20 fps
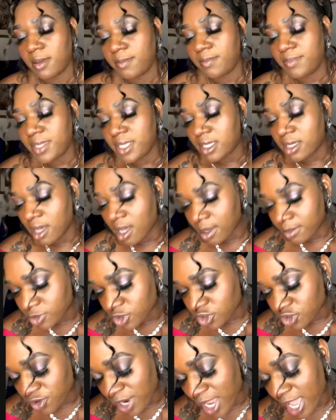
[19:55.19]
become
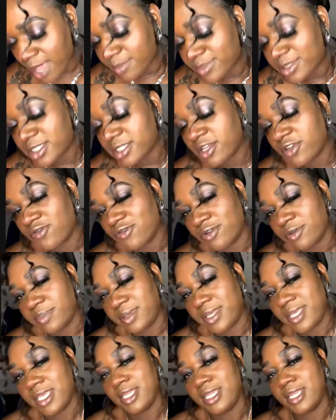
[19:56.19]
traps of
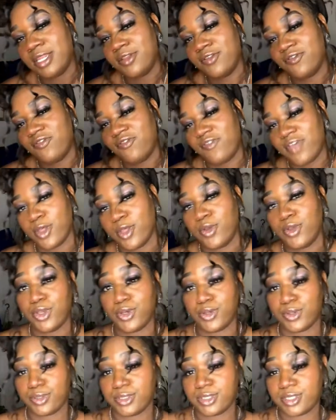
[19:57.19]
repeated
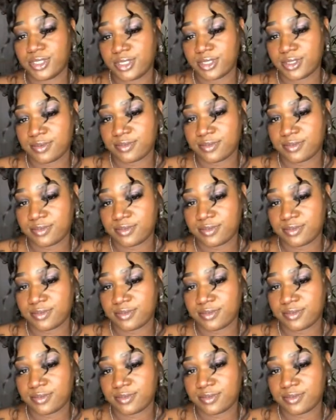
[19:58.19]
failures.